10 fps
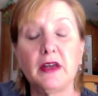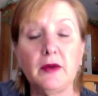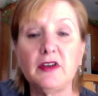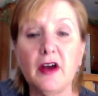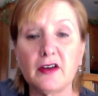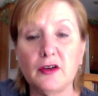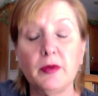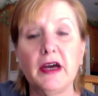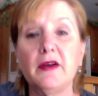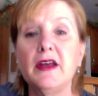which is the
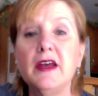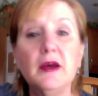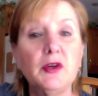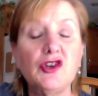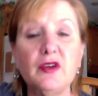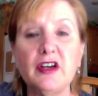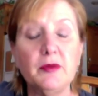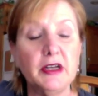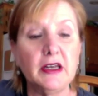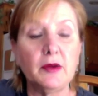best way to go, but
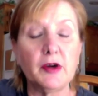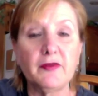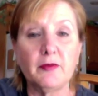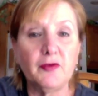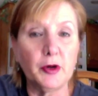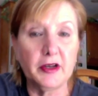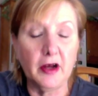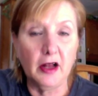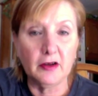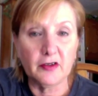that would be something I would talk to you
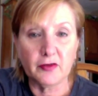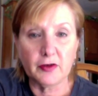about.